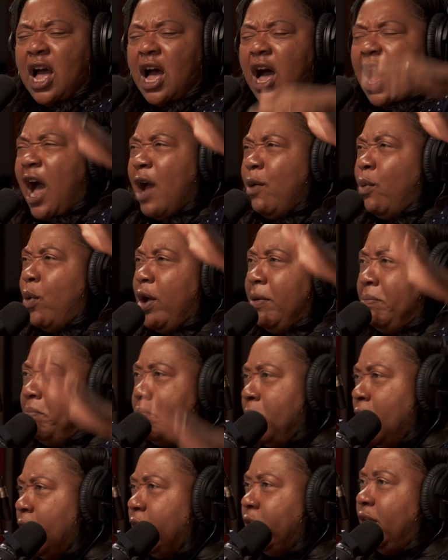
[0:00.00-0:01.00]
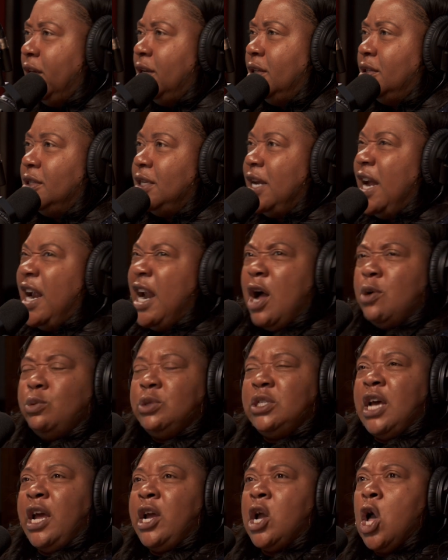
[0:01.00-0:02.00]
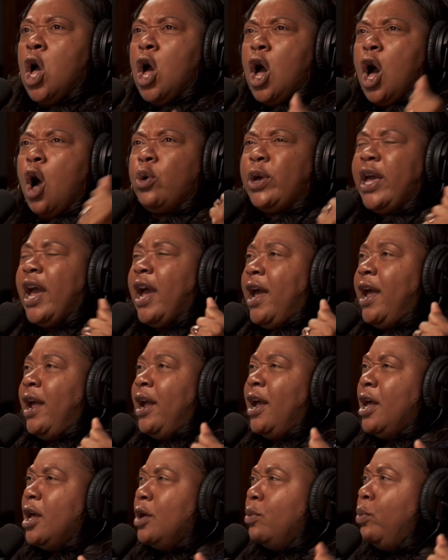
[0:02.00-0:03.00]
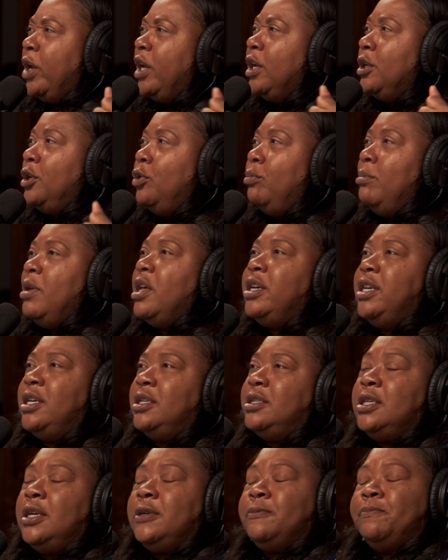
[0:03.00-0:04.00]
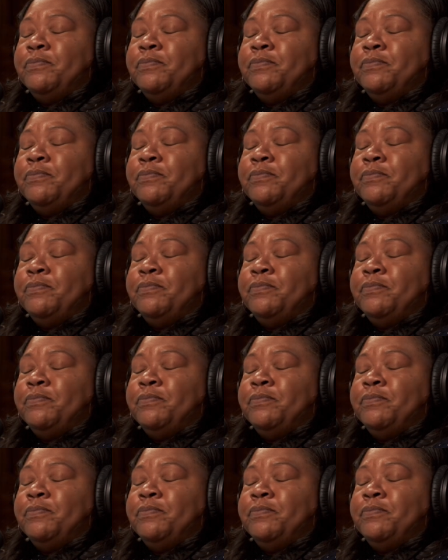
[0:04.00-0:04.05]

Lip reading: I want millions. And I was like, okay, we can do millions.